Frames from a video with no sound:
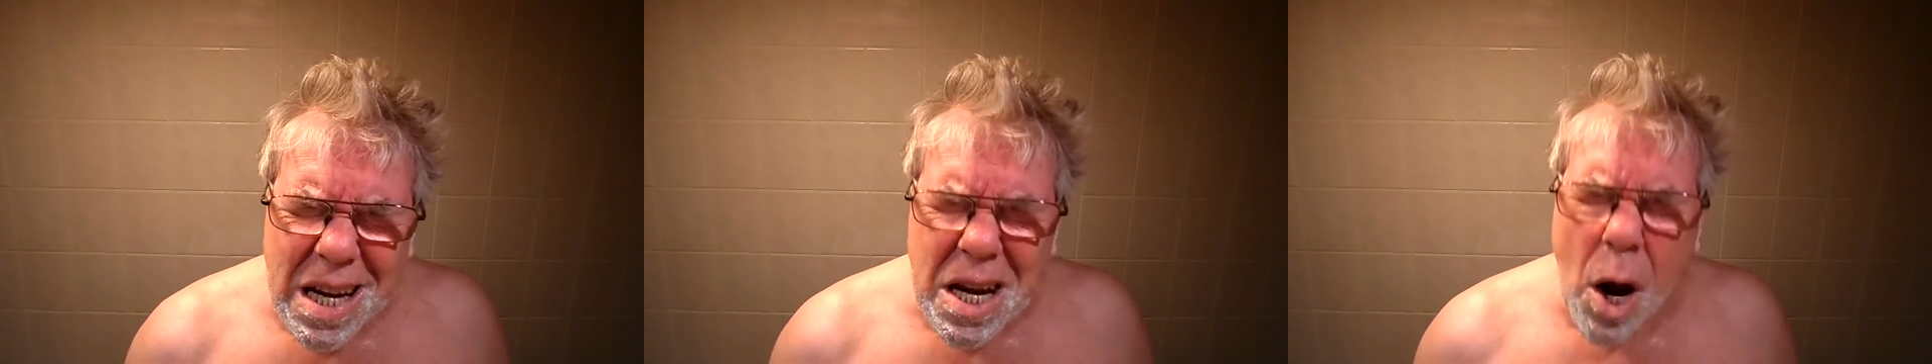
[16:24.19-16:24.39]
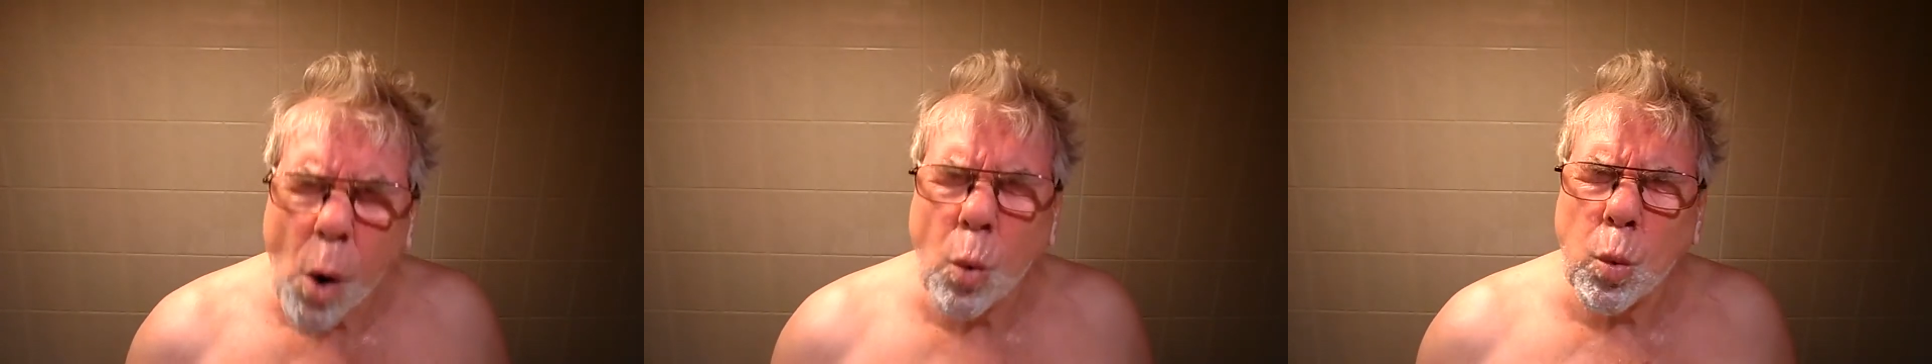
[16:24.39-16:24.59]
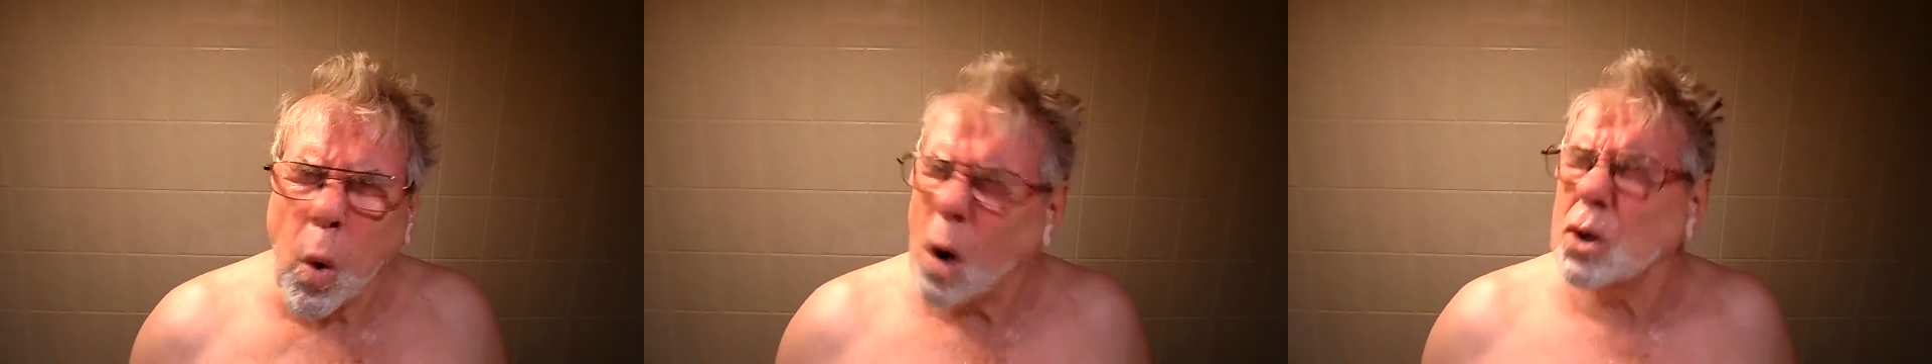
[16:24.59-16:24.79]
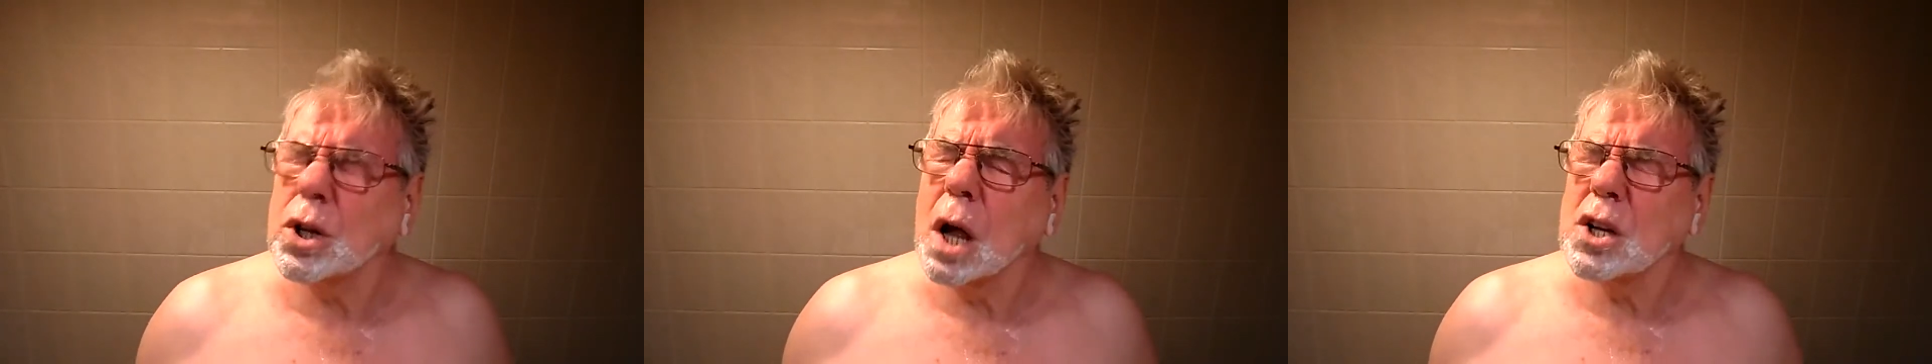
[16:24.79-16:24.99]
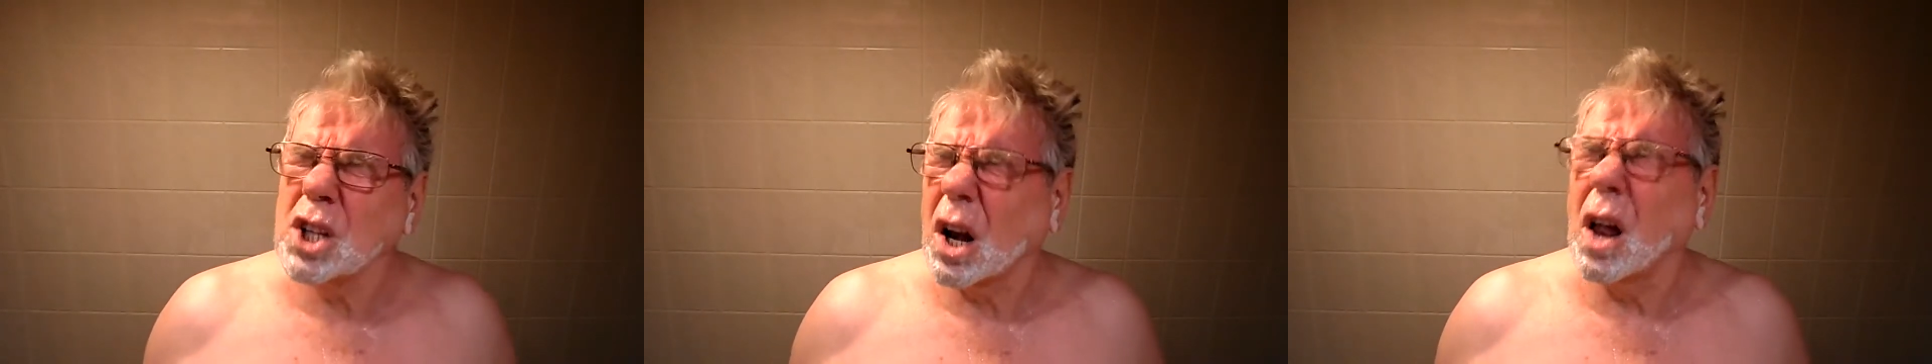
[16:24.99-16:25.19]
In
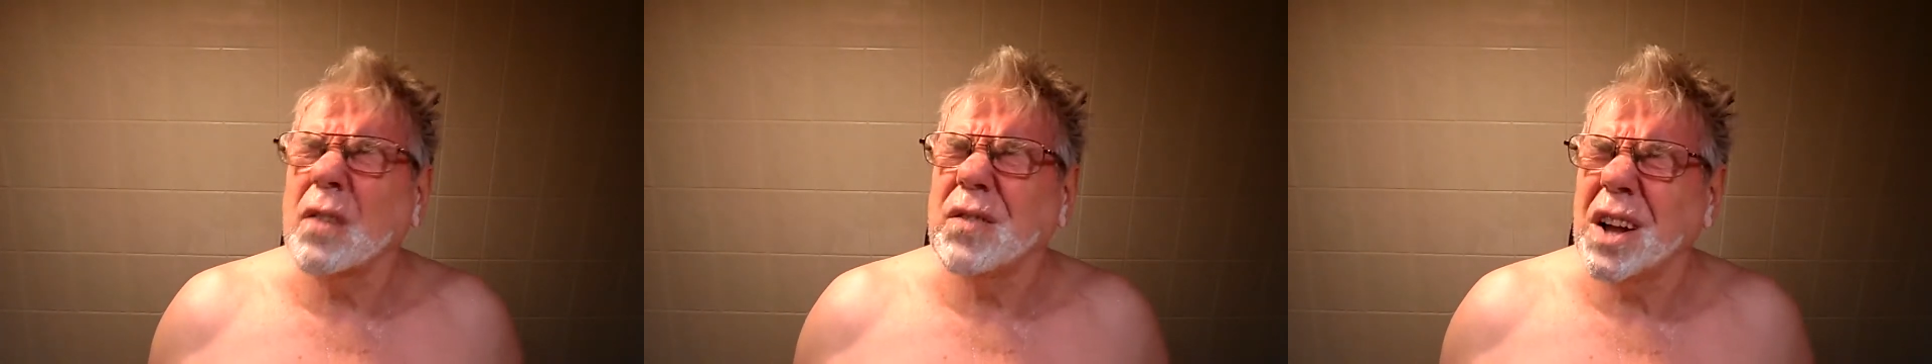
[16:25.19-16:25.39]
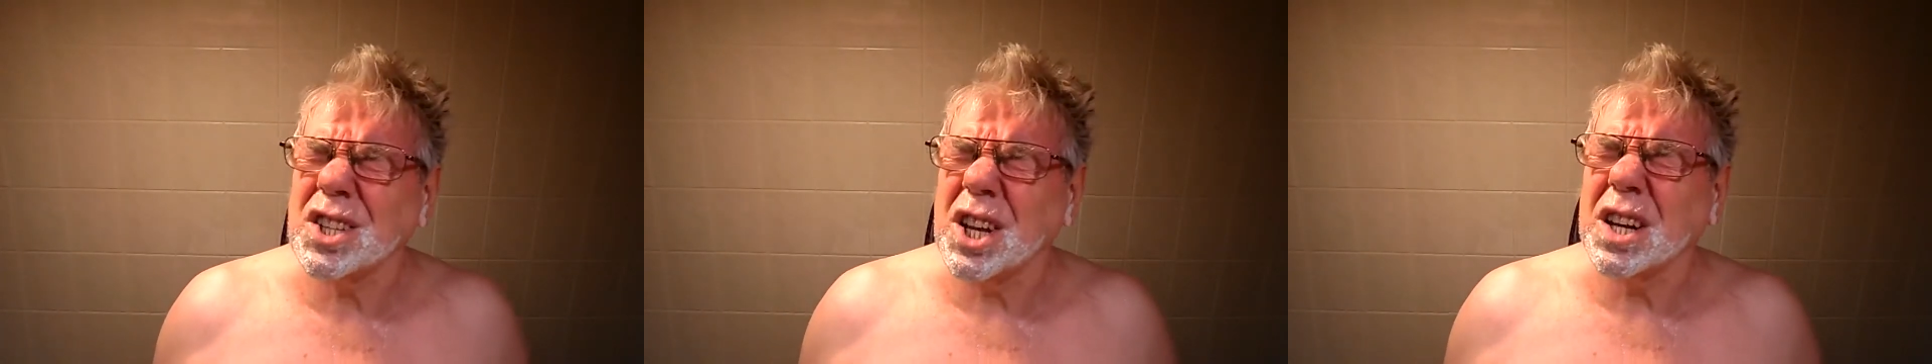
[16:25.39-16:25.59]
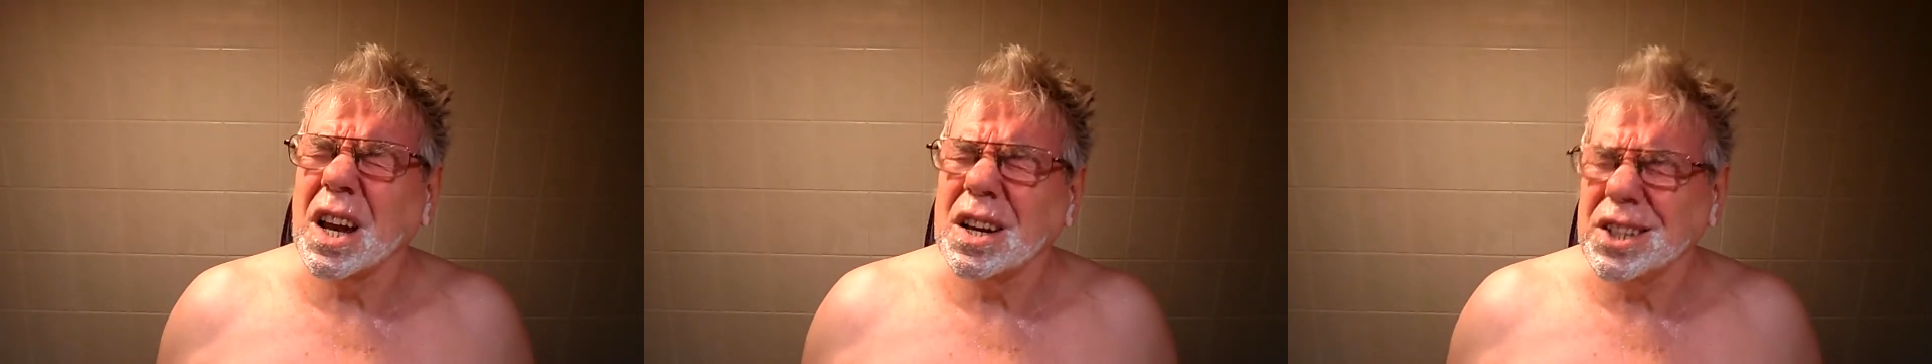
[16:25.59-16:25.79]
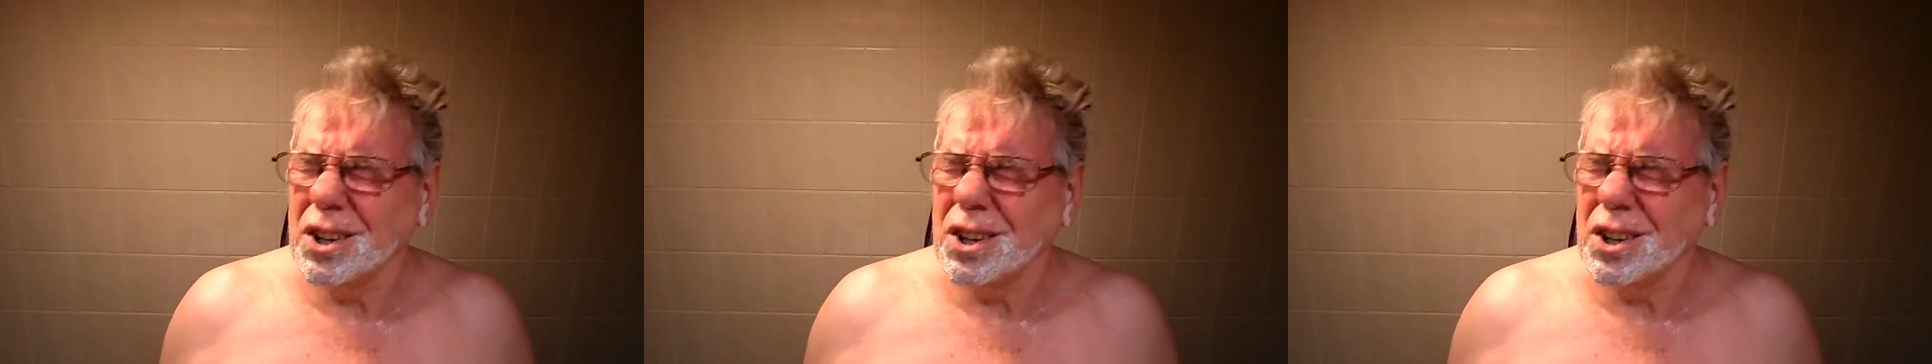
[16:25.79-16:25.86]
what shall I fetch